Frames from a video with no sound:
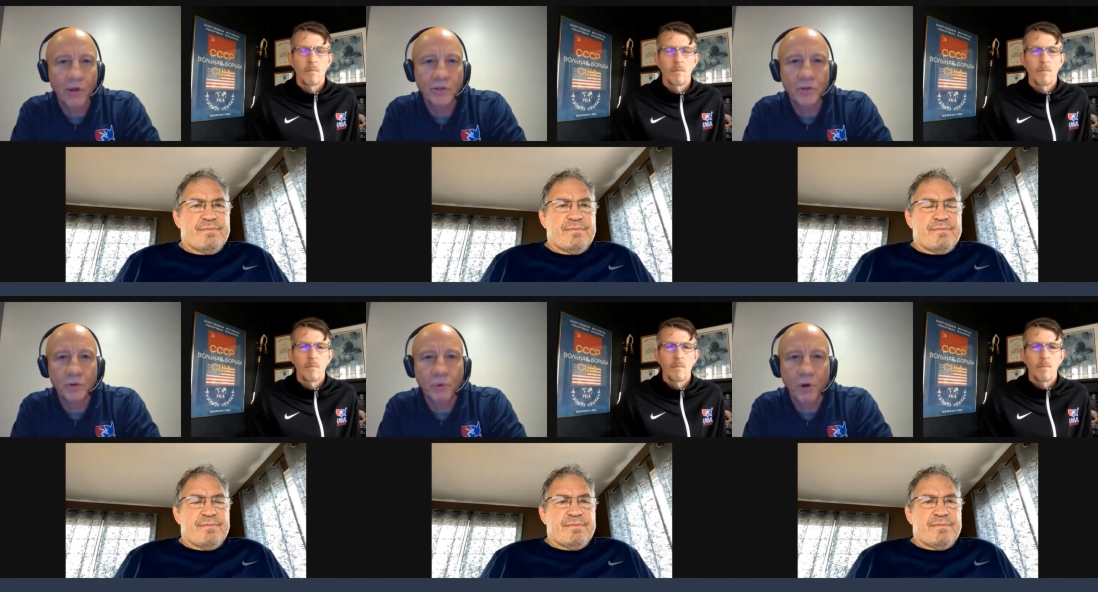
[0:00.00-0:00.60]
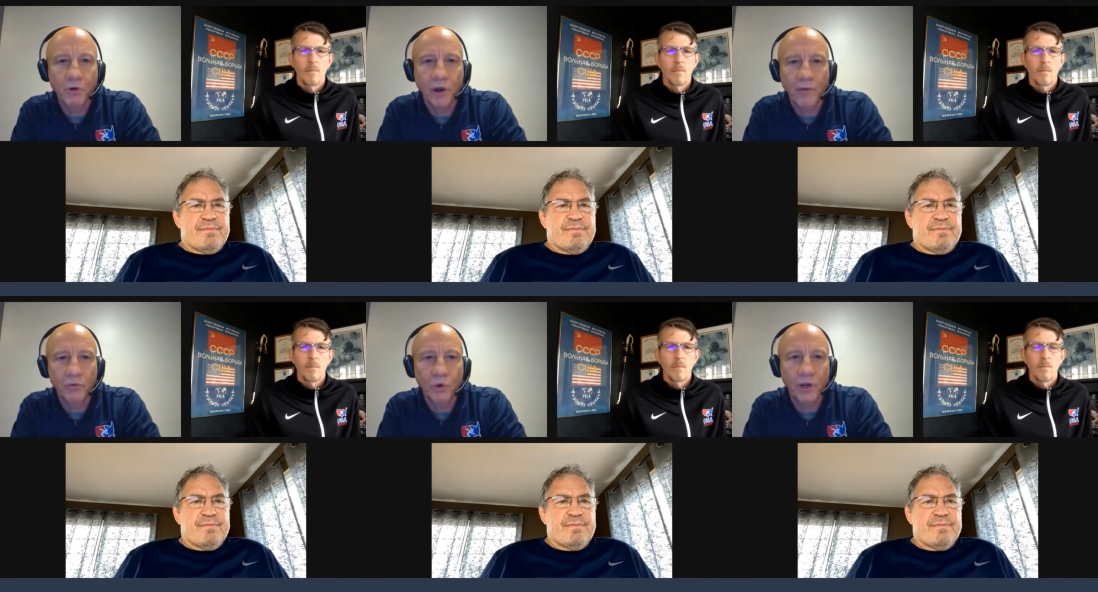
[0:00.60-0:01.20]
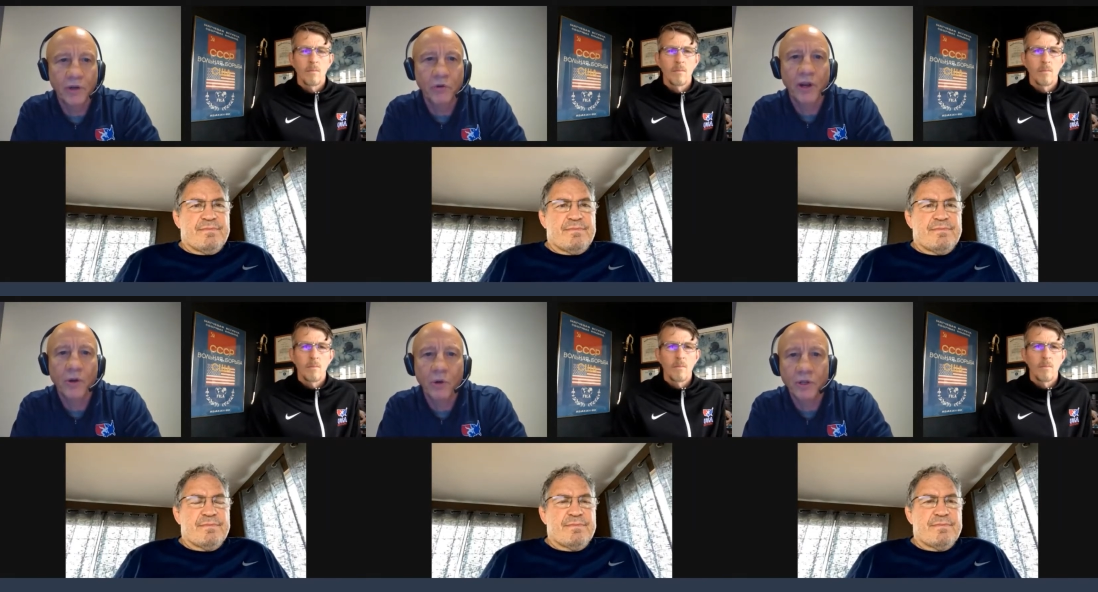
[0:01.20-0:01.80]
Speaker 1: into their programs, working
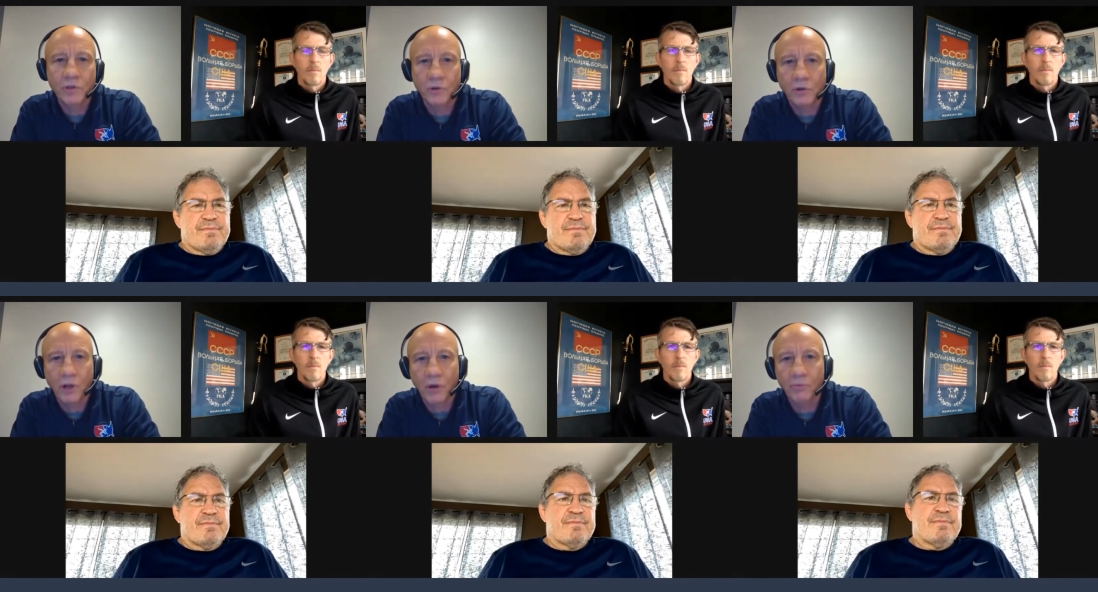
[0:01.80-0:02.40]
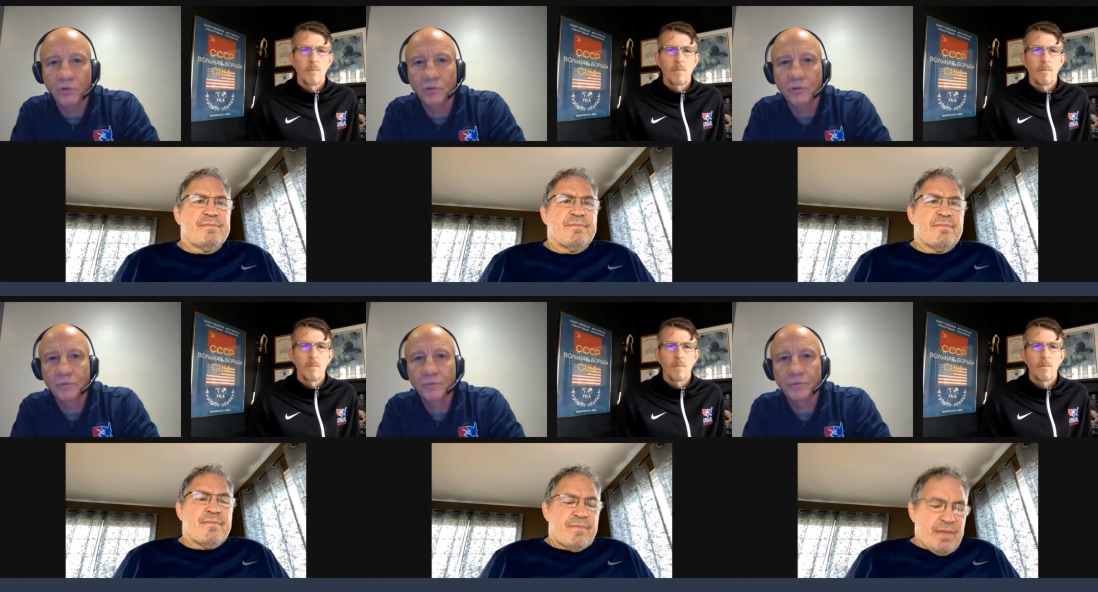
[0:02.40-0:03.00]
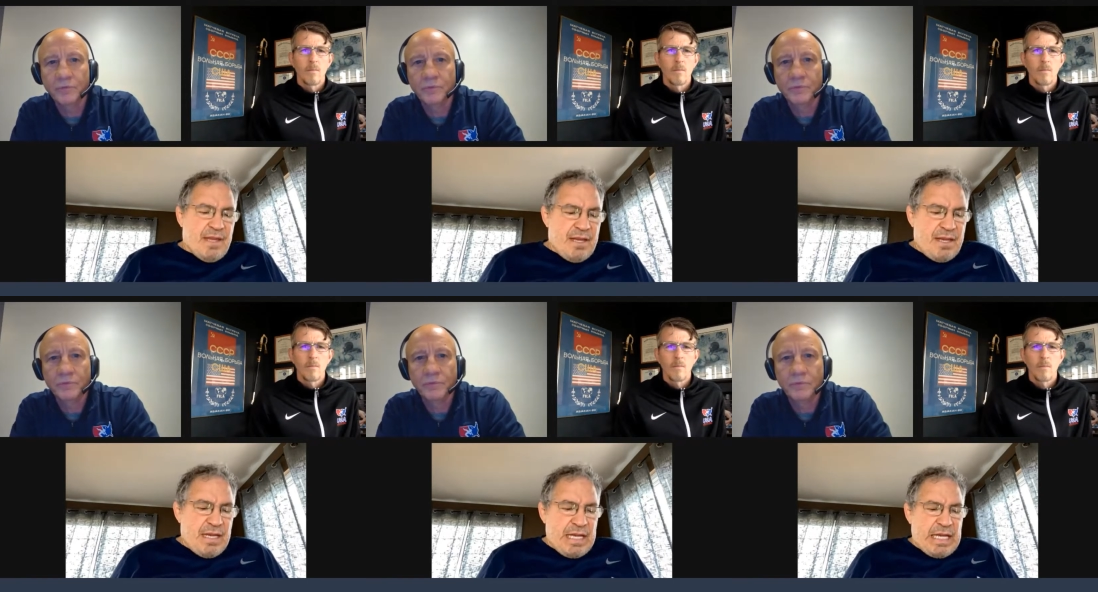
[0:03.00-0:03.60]
Greco into their clubs?
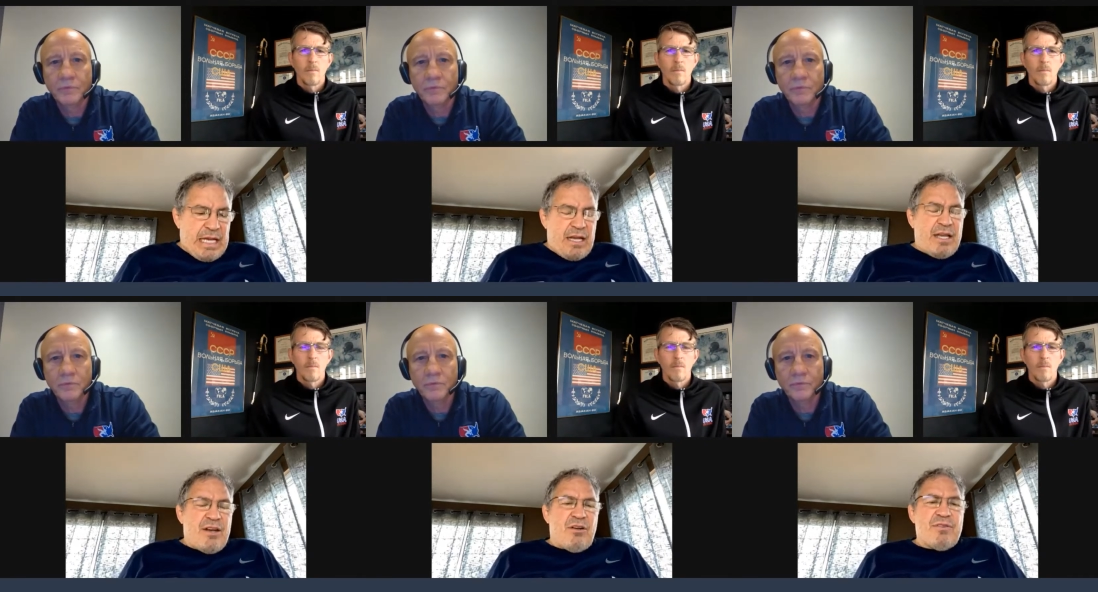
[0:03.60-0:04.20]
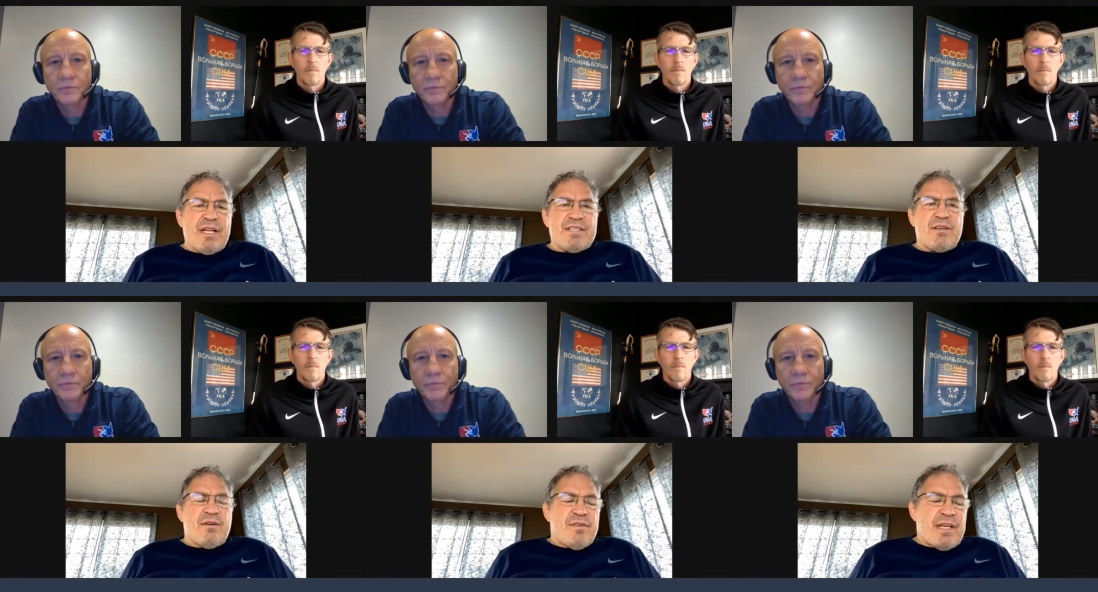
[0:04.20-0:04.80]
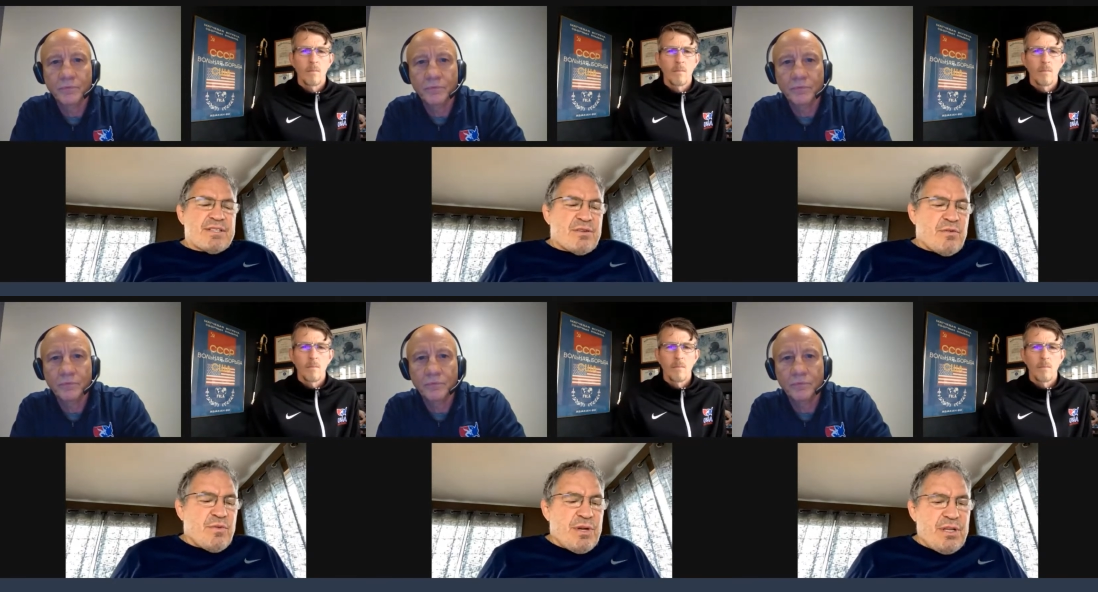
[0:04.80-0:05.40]
Speaker 2: You know, that's a that's
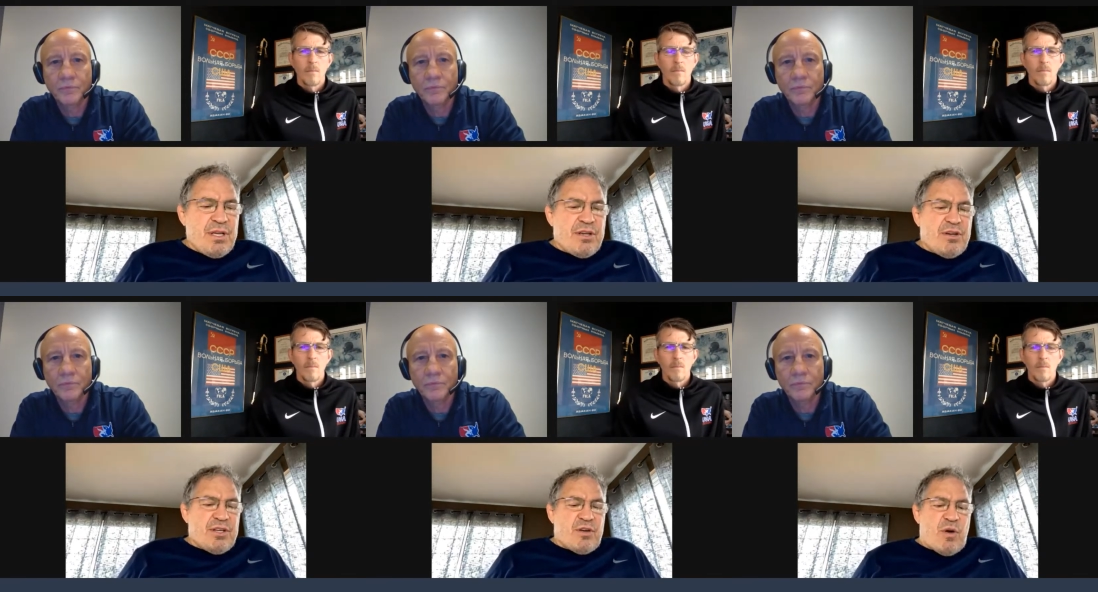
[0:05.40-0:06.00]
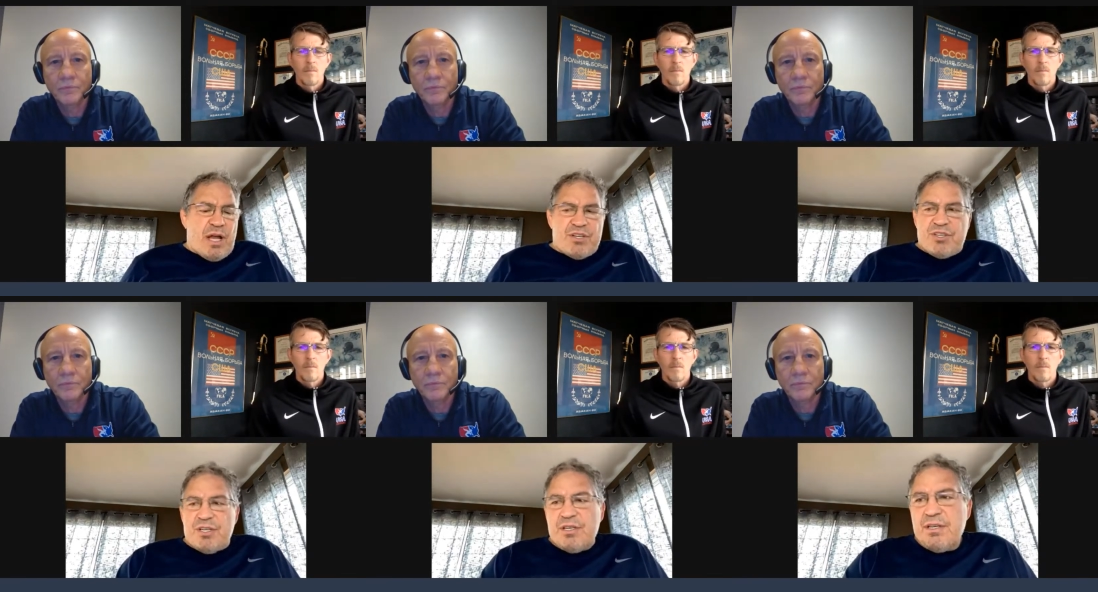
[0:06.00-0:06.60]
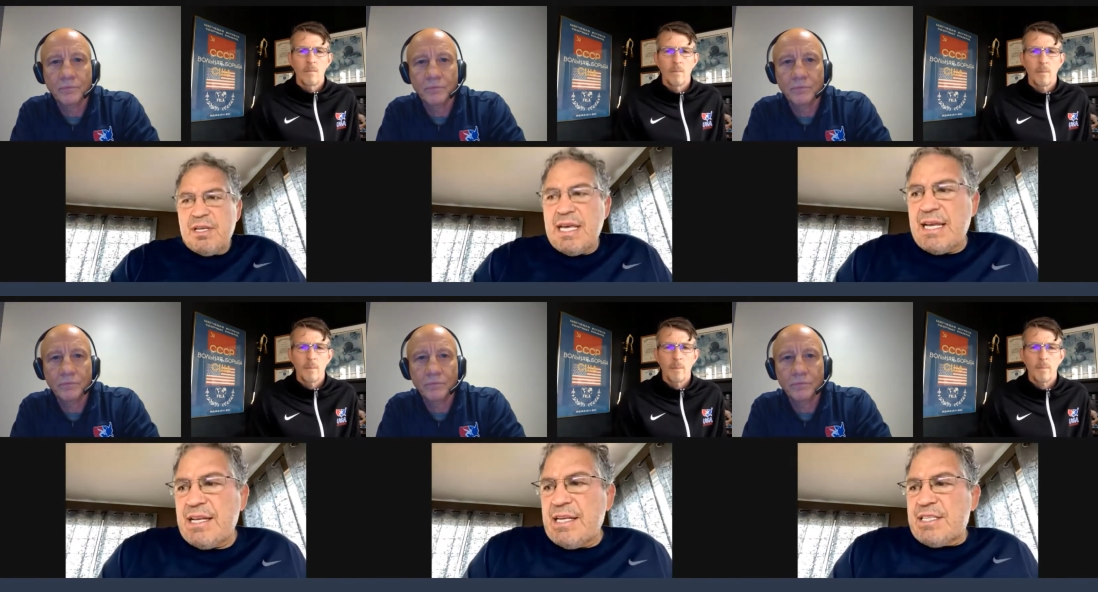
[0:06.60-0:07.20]
a really good question,
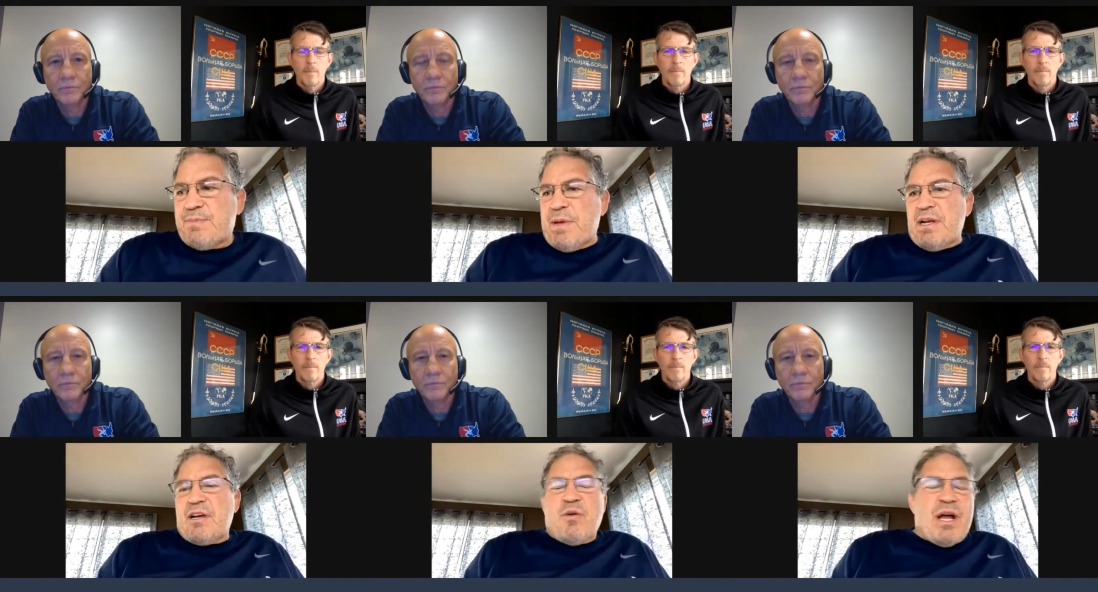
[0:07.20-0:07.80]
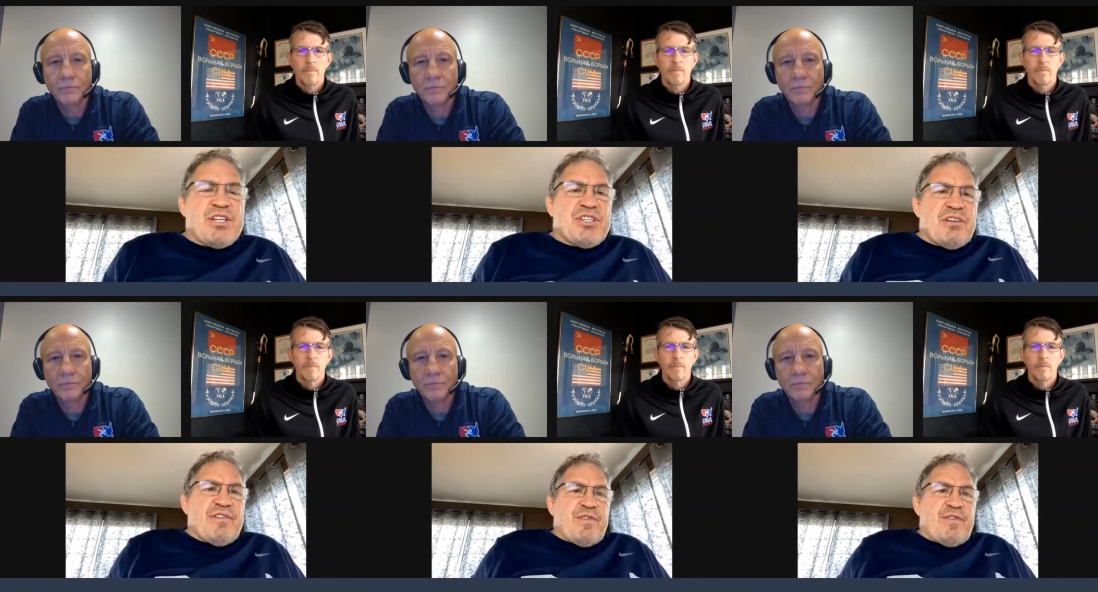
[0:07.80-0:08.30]
and it's been a question